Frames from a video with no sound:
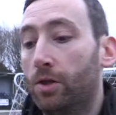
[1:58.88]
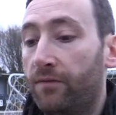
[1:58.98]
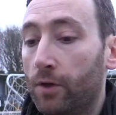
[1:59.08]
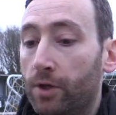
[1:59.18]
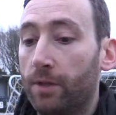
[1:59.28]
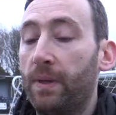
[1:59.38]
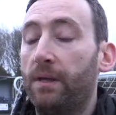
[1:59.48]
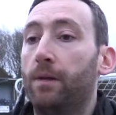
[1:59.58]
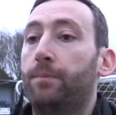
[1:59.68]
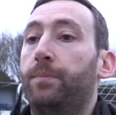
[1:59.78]
if you look at
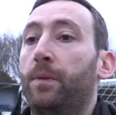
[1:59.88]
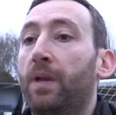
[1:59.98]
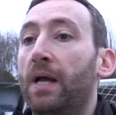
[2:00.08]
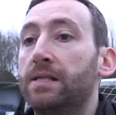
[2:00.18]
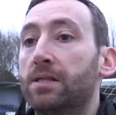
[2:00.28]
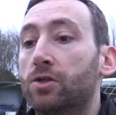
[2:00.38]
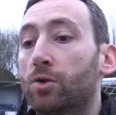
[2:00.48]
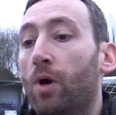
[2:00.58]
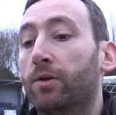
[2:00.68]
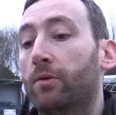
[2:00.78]
the, the, the players in the
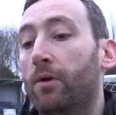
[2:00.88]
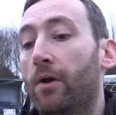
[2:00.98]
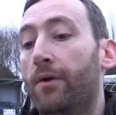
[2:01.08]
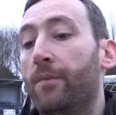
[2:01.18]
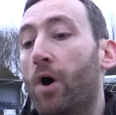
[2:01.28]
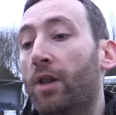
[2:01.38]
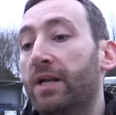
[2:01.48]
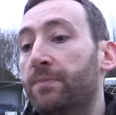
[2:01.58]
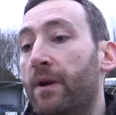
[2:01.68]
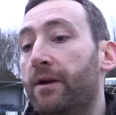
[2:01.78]
squad, um, all
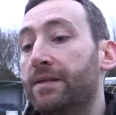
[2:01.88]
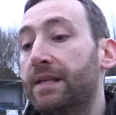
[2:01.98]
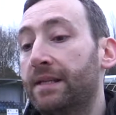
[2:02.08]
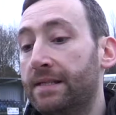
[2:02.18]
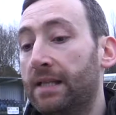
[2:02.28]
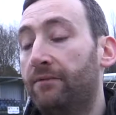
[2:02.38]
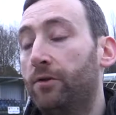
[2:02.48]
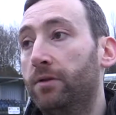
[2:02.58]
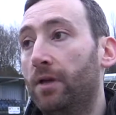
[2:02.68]
experienced at this level